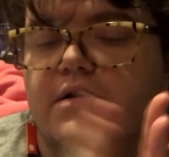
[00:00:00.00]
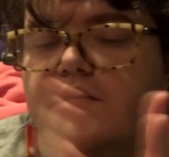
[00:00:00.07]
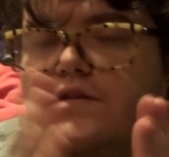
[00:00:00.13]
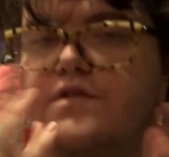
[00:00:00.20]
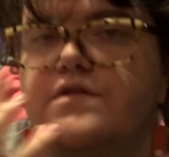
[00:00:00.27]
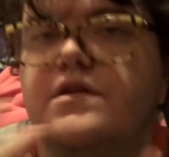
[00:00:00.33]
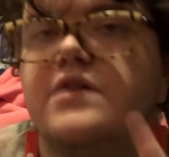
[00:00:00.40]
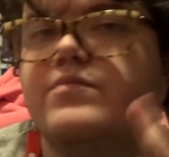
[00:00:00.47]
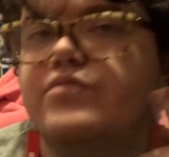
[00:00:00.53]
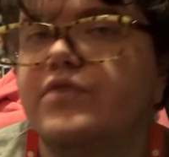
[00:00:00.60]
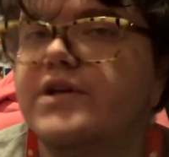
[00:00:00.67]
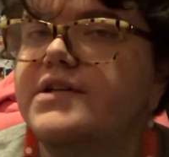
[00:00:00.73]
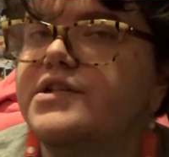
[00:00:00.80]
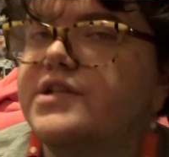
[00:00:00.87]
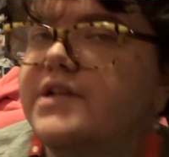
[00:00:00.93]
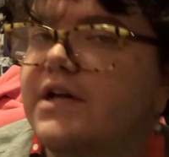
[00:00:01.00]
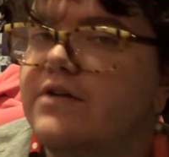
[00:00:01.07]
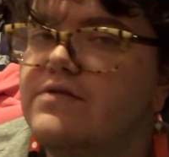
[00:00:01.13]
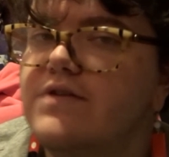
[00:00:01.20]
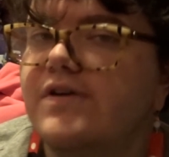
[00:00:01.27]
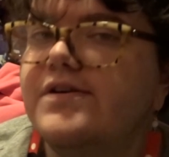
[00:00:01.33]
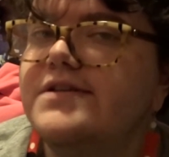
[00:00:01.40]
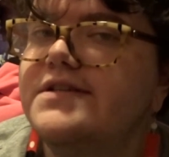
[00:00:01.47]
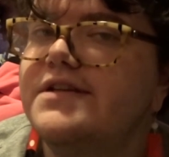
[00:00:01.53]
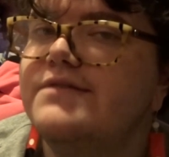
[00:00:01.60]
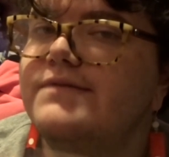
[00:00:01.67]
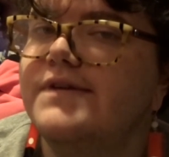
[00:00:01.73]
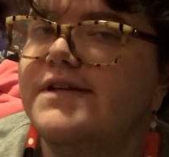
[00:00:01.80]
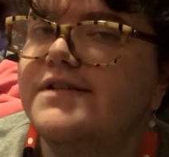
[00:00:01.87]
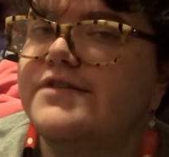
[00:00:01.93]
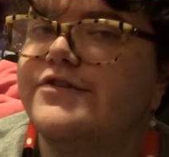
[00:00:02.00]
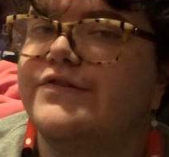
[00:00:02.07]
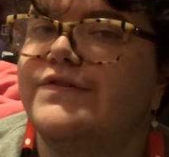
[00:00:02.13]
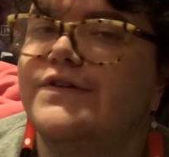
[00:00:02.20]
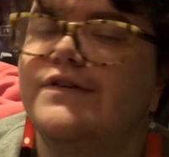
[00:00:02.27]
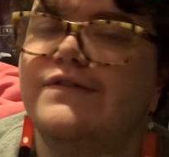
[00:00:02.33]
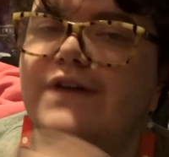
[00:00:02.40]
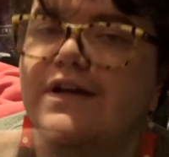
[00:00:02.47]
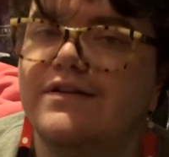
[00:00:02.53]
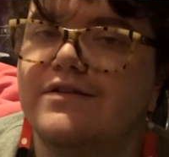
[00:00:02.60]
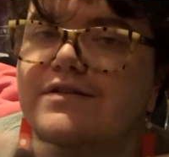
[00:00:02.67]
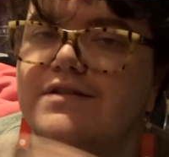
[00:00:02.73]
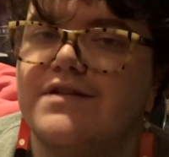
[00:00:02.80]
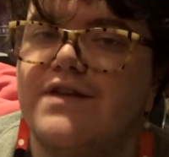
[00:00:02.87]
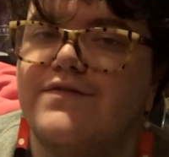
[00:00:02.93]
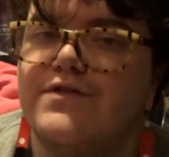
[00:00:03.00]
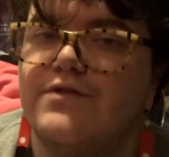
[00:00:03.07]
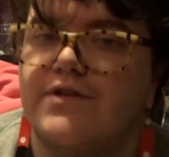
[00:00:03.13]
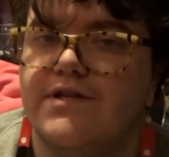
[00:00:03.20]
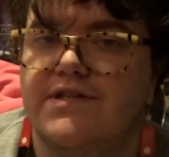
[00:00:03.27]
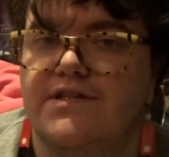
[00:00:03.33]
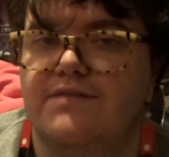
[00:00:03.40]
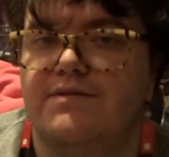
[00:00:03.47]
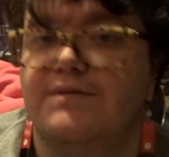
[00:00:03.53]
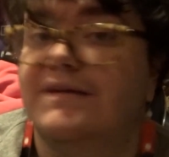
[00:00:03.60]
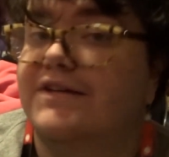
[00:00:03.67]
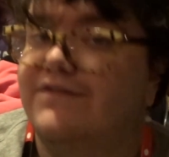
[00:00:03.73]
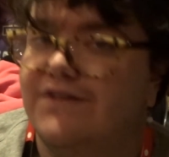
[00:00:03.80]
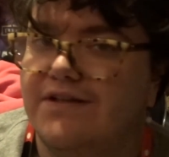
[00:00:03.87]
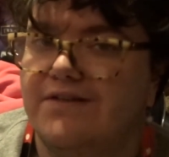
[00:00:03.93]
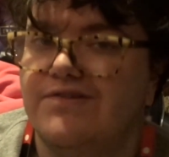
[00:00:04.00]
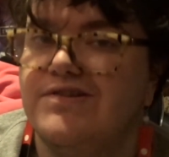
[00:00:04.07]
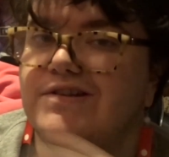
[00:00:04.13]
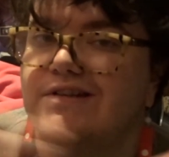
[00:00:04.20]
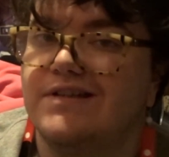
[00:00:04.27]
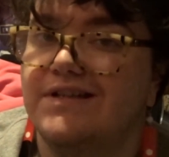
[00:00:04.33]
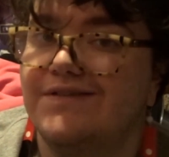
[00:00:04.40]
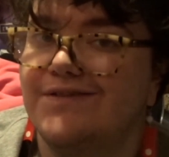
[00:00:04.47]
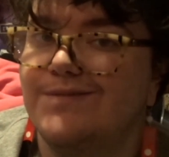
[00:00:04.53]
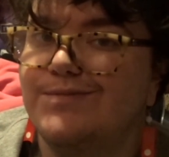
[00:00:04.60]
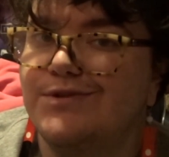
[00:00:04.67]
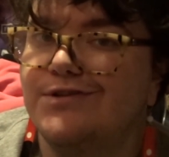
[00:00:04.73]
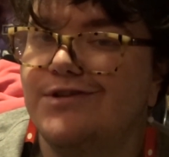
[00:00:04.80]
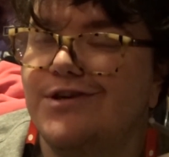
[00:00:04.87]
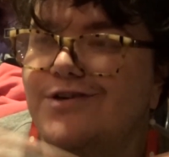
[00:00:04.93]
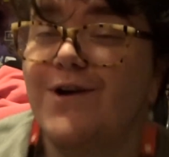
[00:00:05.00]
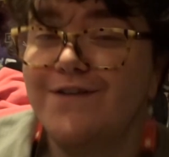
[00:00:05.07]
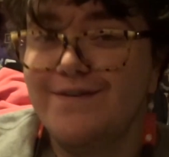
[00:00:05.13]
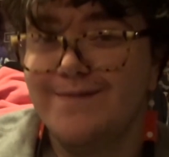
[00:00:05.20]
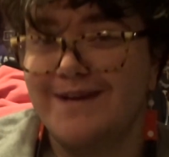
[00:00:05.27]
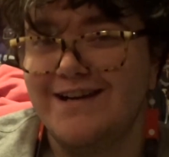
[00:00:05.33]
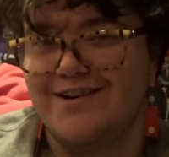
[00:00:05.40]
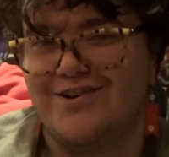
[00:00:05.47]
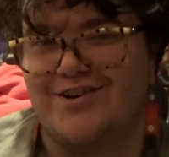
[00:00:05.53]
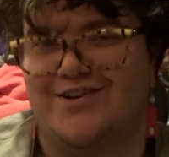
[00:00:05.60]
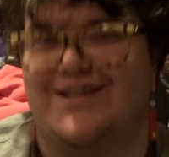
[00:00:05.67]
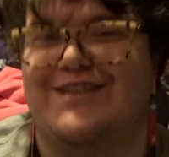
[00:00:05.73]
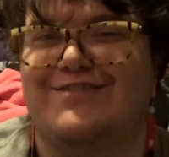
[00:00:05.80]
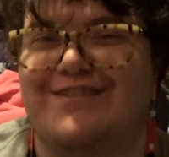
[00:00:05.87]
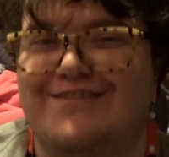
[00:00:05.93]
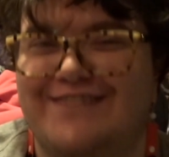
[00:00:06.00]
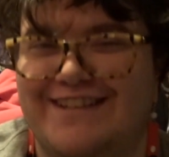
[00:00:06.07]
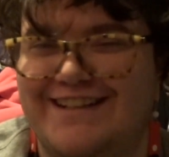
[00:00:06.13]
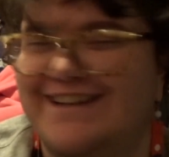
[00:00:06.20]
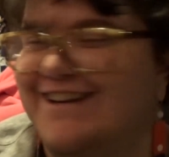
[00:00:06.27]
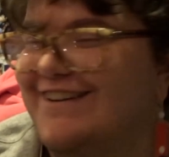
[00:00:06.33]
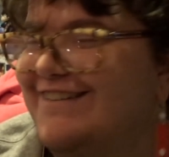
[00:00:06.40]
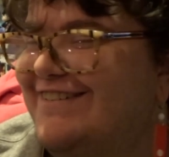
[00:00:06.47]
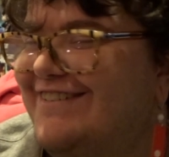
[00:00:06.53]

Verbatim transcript: start branching out content-wise, so if you have other stuff you want to see me make videos on, leave it below. What if I make a cookie run video?